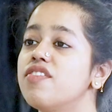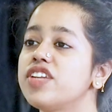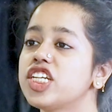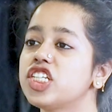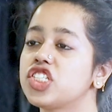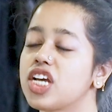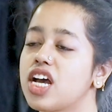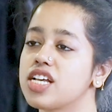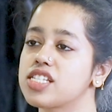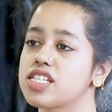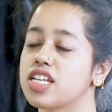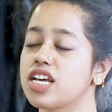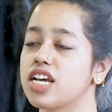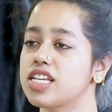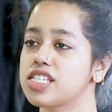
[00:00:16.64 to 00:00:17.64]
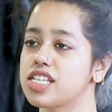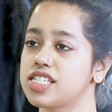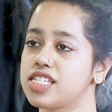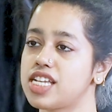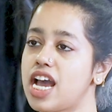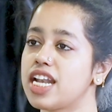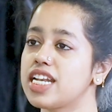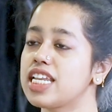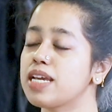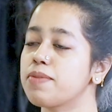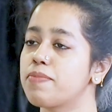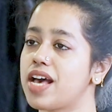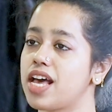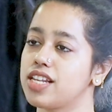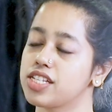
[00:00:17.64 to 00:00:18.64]
Vrikshasana is a
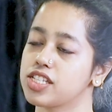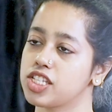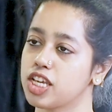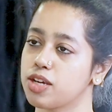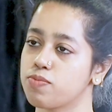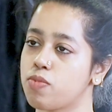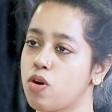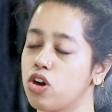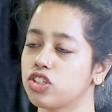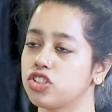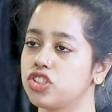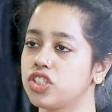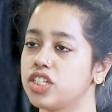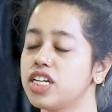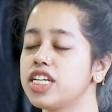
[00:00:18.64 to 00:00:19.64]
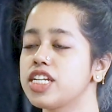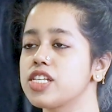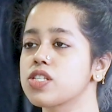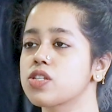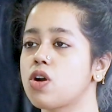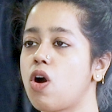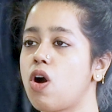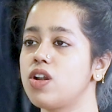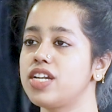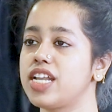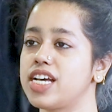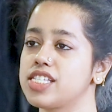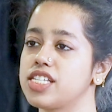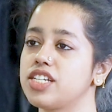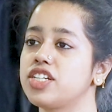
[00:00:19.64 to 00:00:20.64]
standing balancing posture. It is
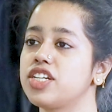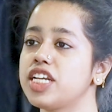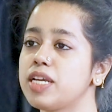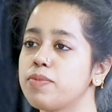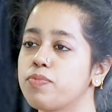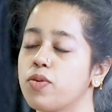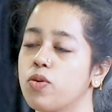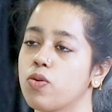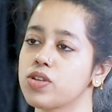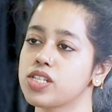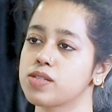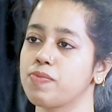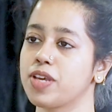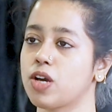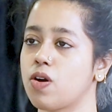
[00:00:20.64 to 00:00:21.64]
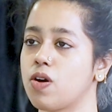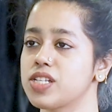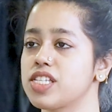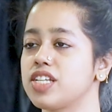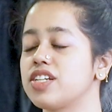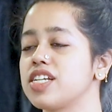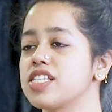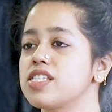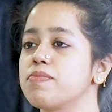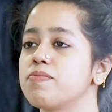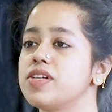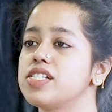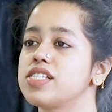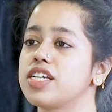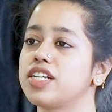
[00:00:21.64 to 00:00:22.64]
called as a tree pose because it
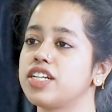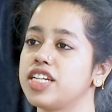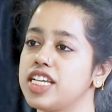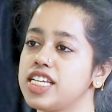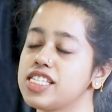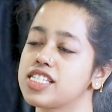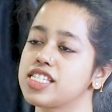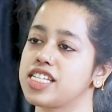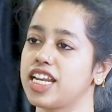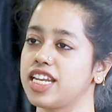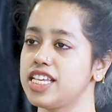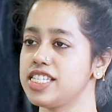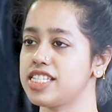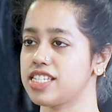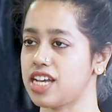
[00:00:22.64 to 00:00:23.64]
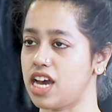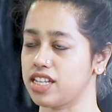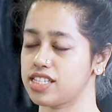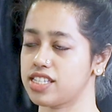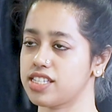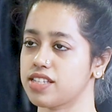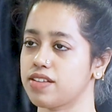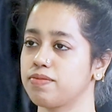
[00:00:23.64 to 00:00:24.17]
resembles a tree's steady stance.